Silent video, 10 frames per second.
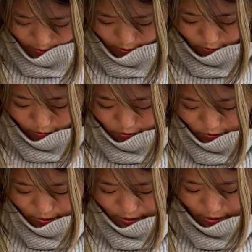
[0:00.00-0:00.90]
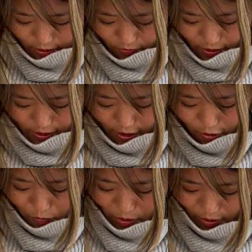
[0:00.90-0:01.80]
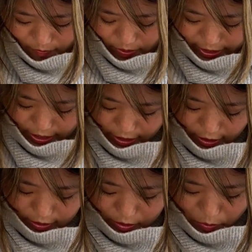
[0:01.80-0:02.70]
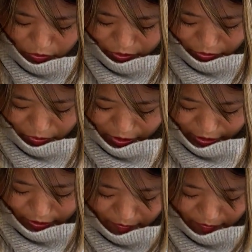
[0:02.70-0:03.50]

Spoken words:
I know this looks silly right now, but it's supposed to work.